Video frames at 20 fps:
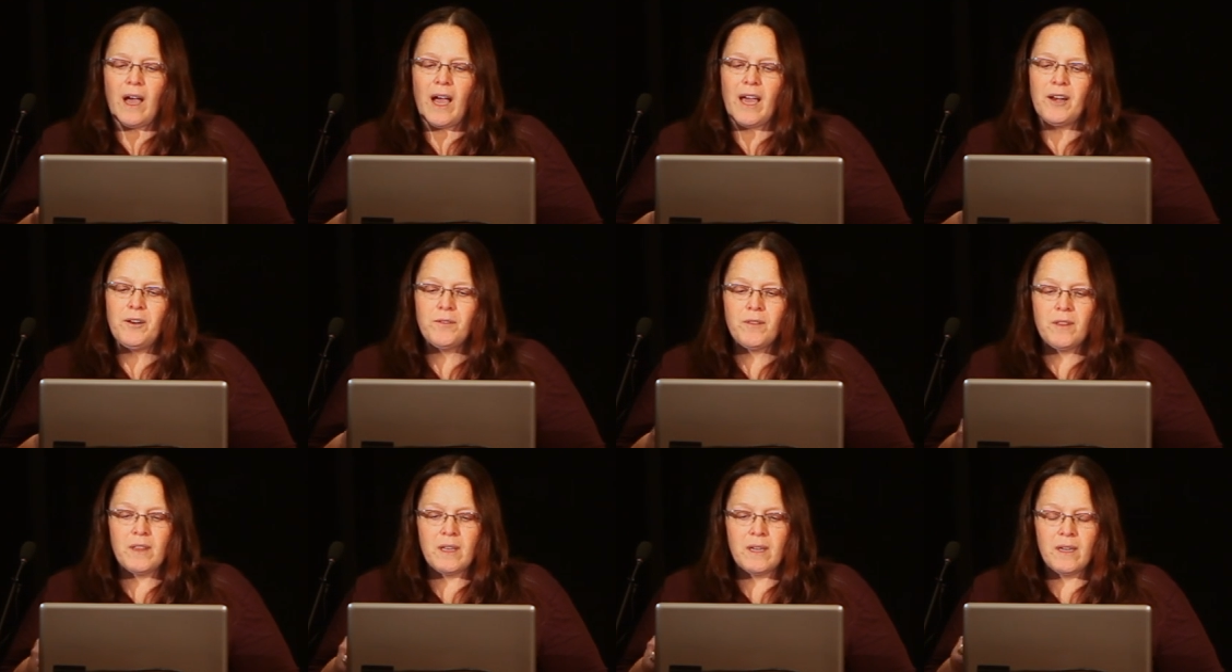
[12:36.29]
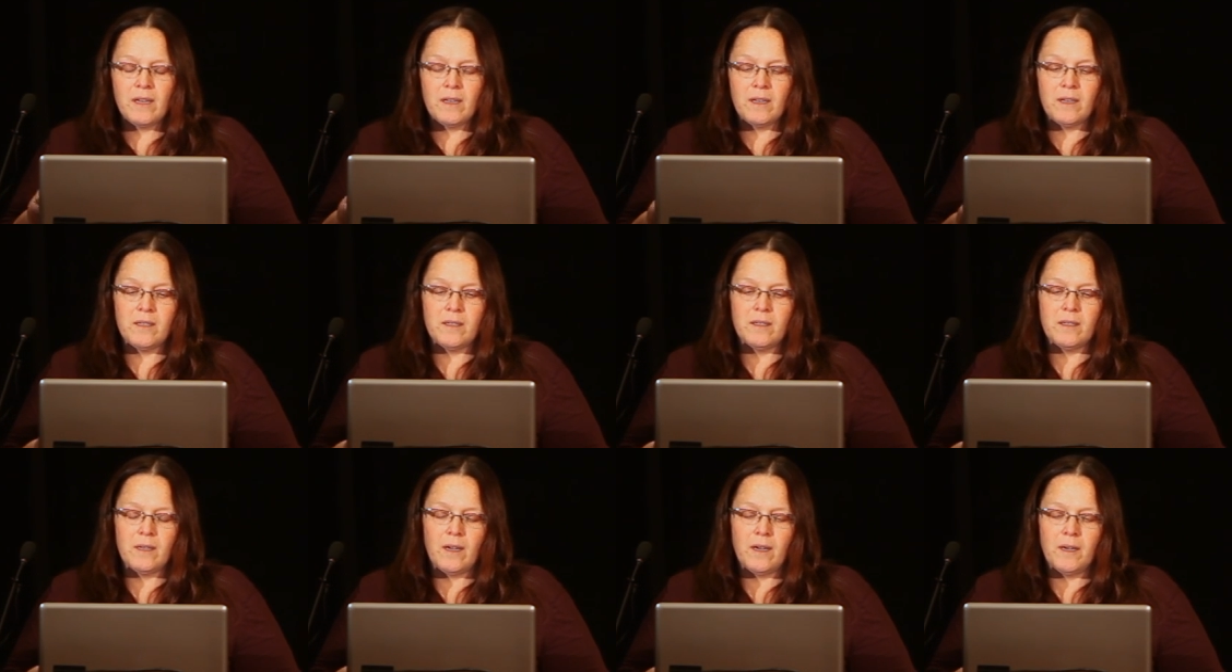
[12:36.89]
I don't think
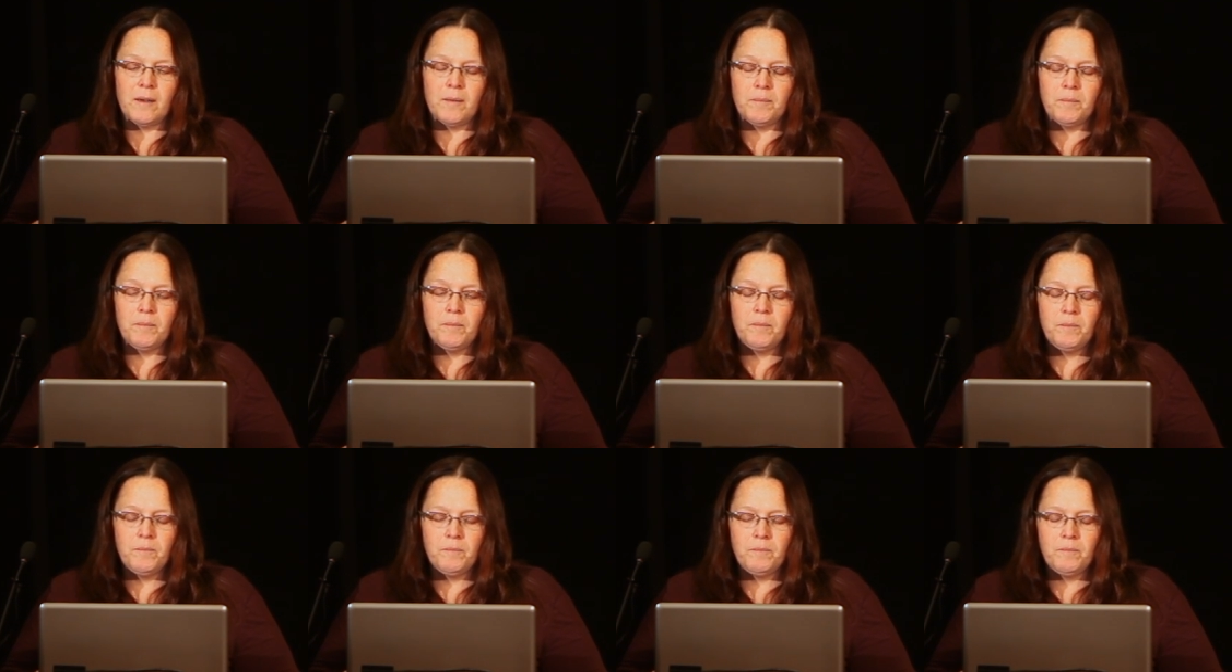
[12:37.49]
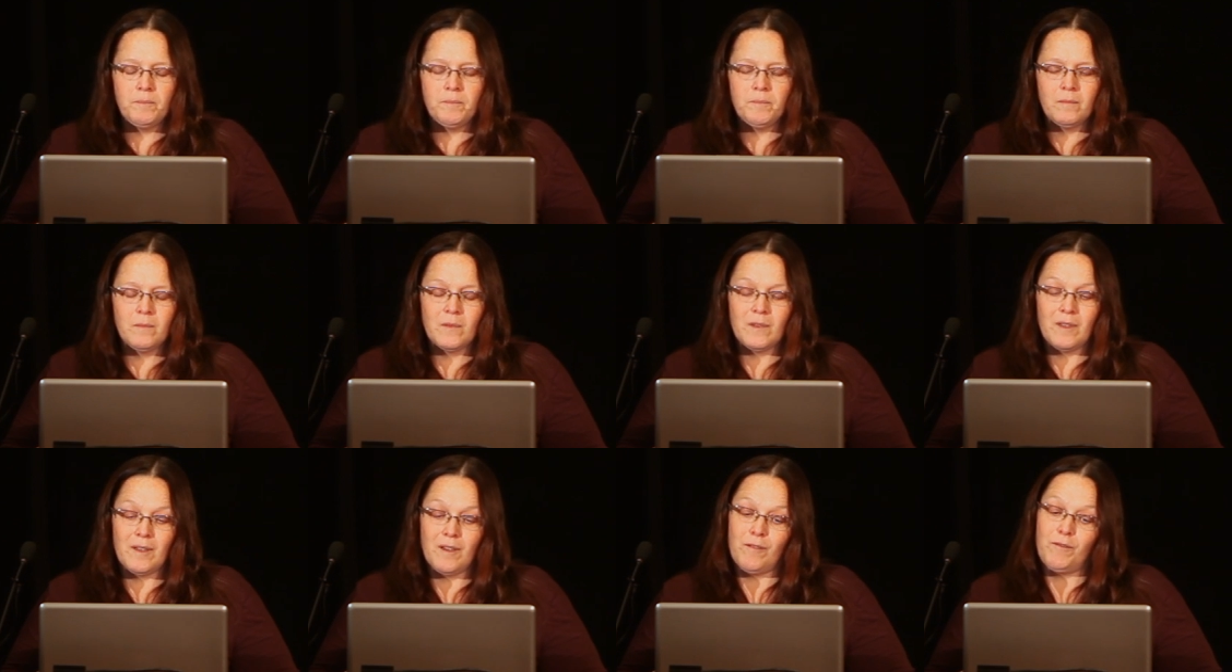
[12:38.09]
is
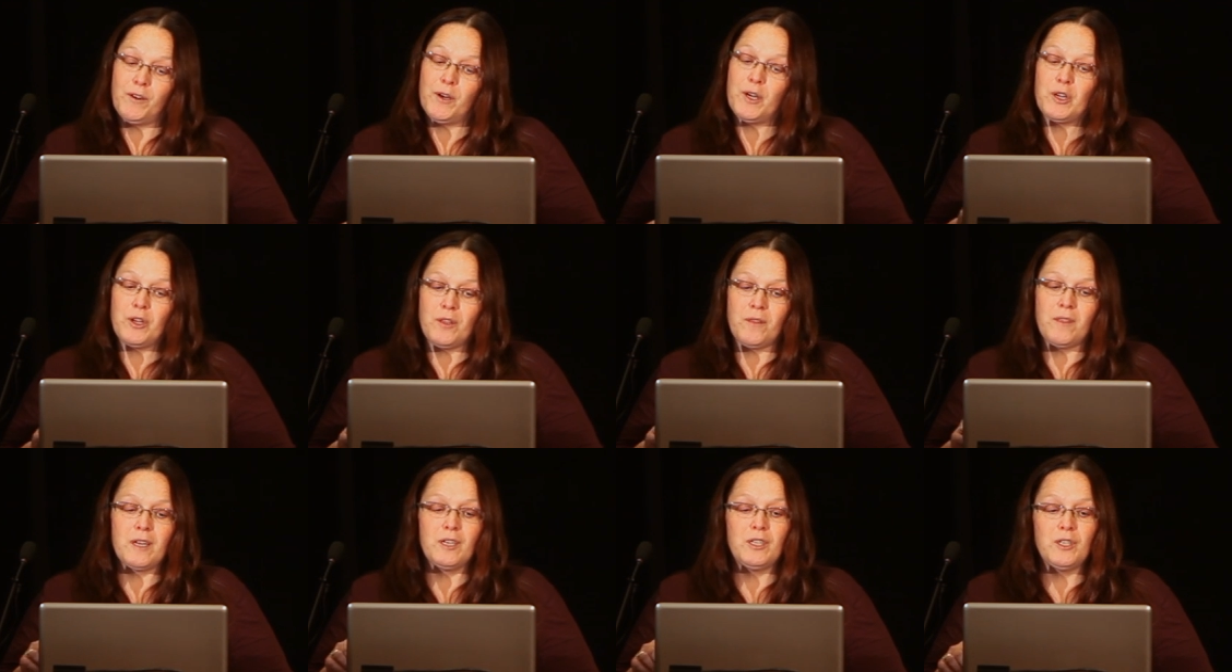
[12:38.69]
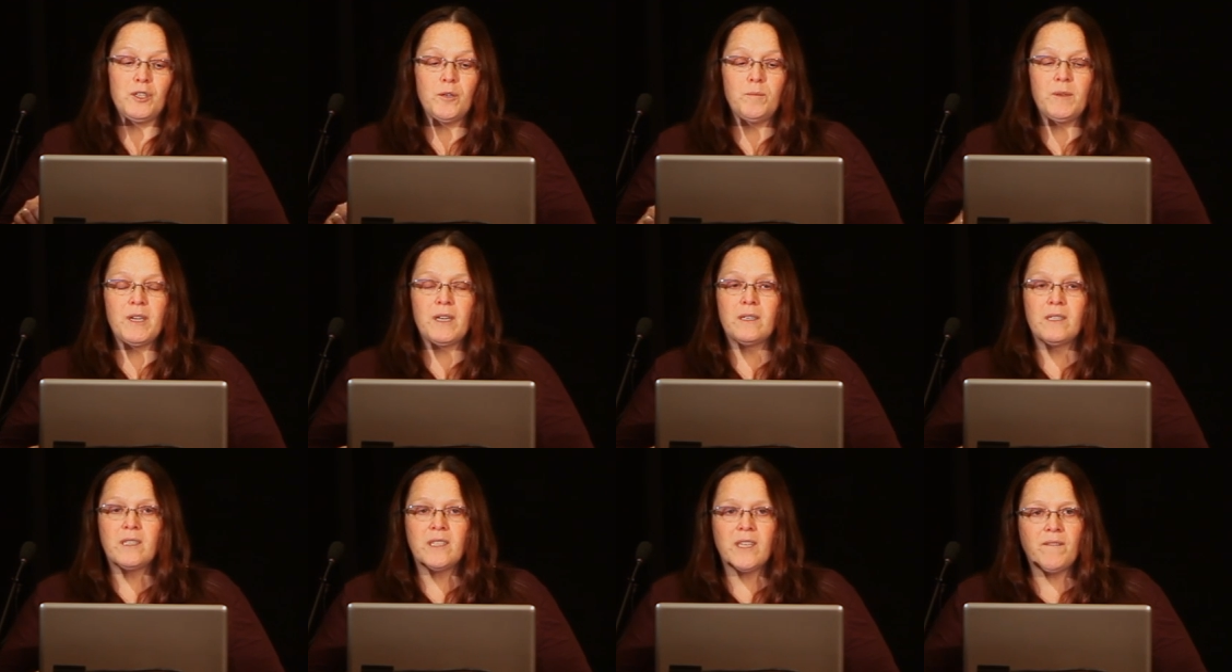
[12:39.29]
a very good thing to do
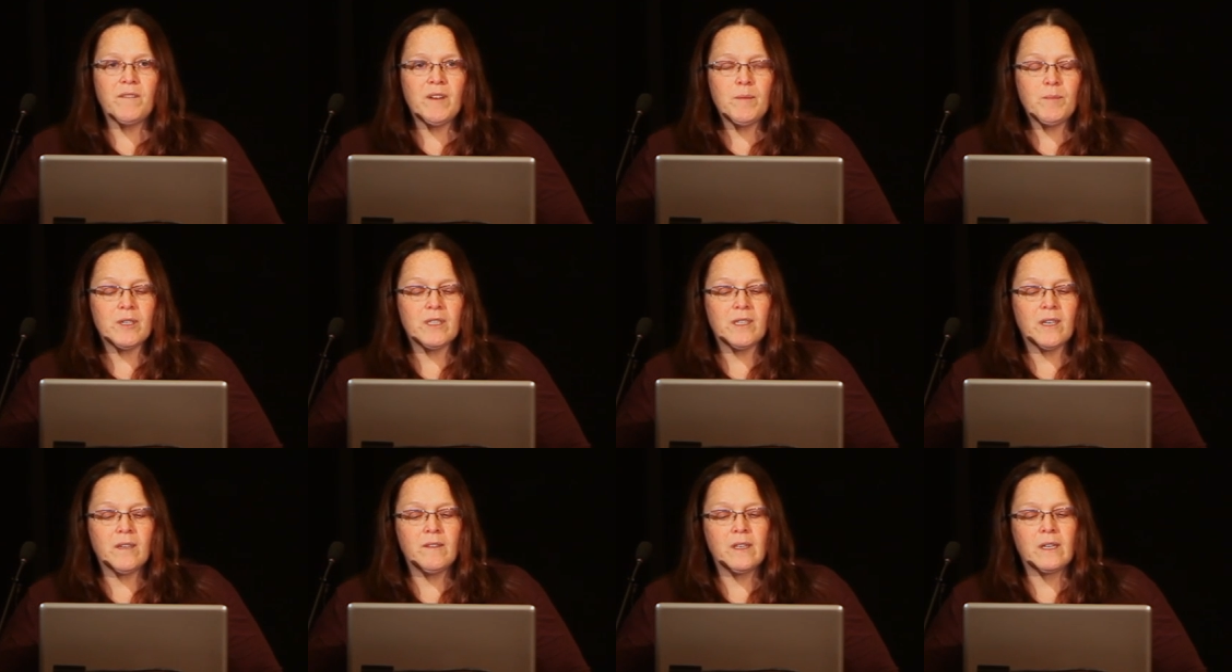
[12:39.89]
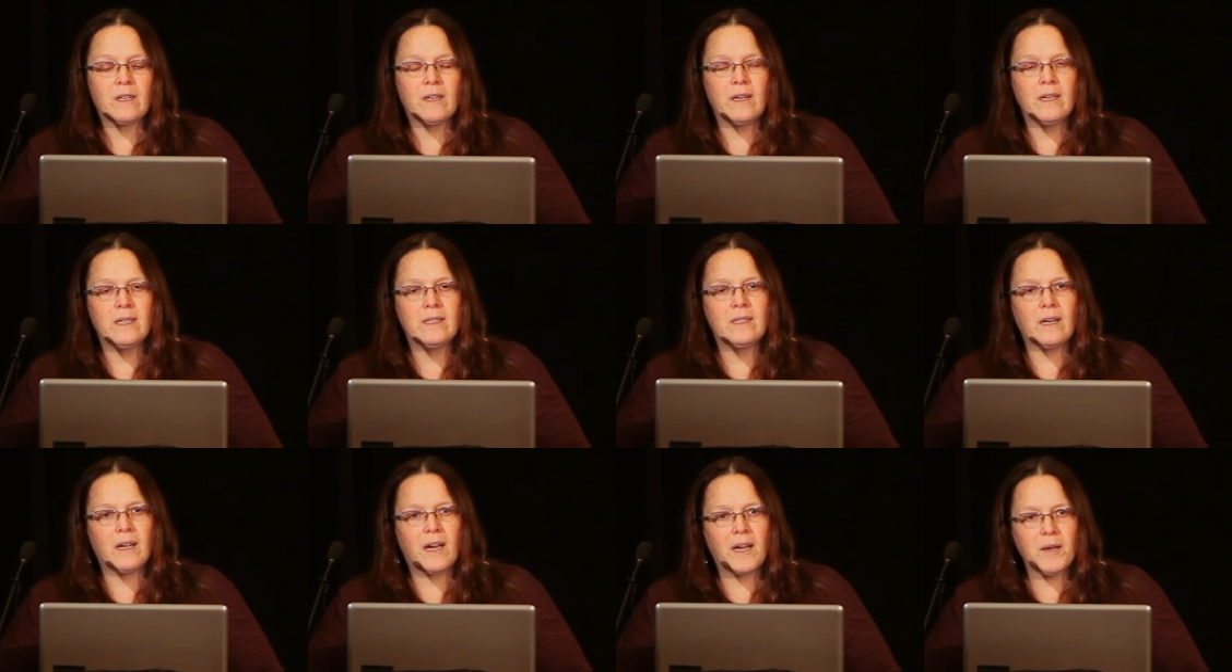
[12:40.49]
because 70% of the
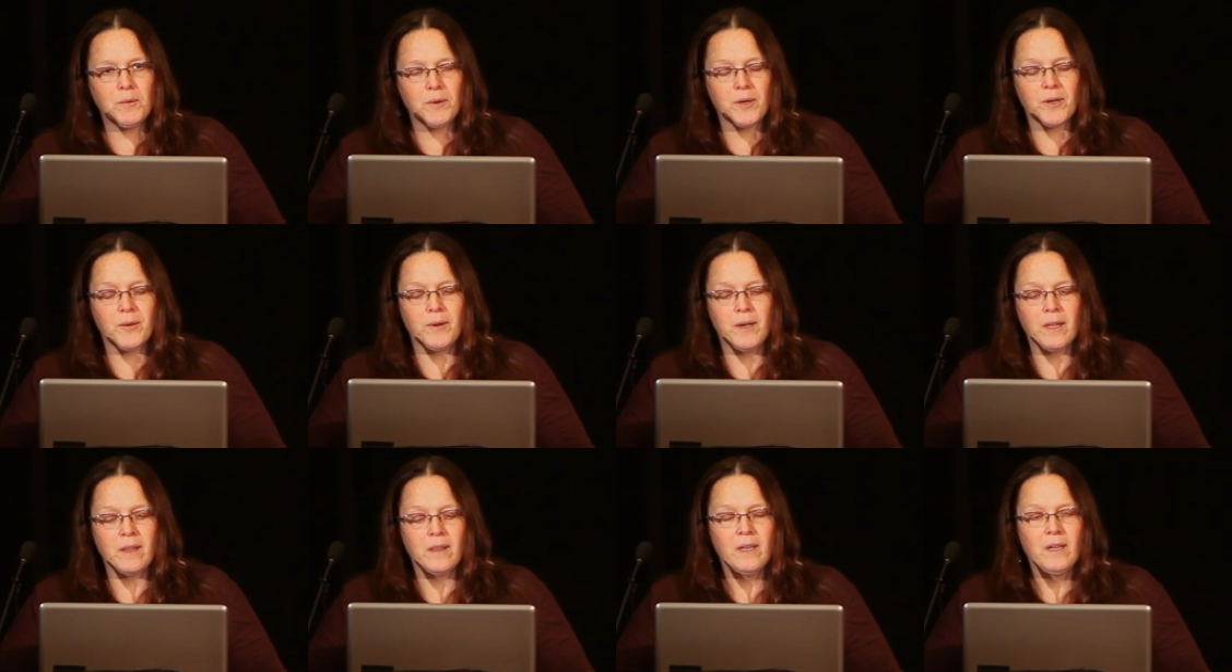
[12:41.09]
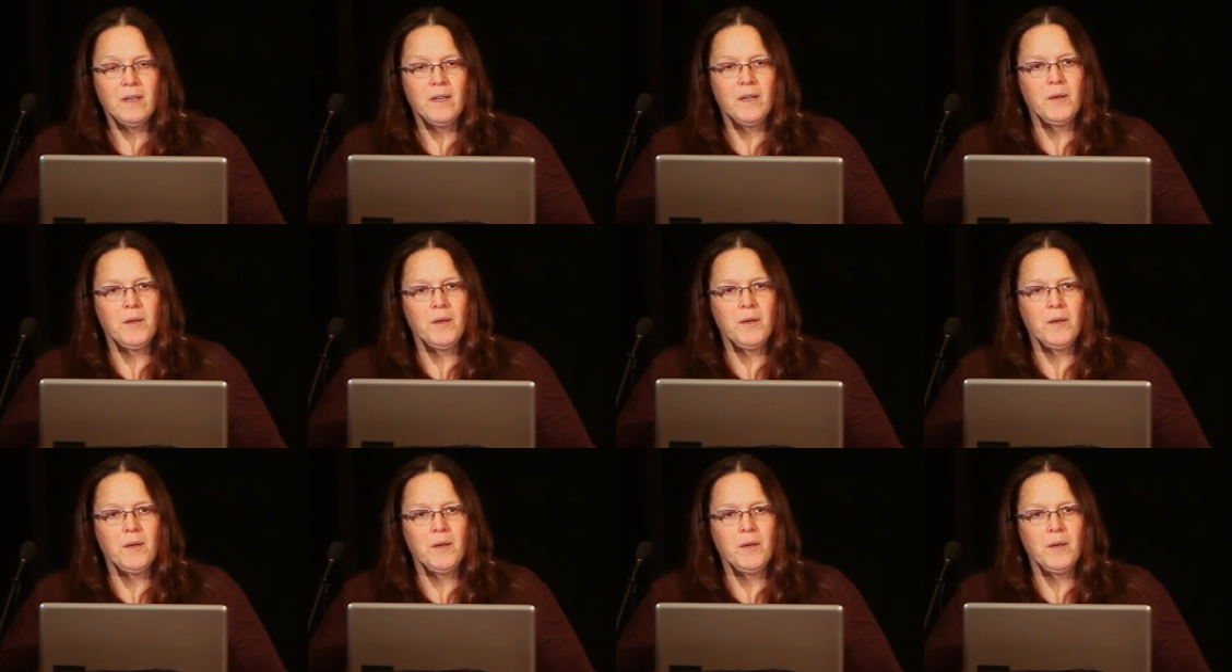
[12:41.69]
clients that I work with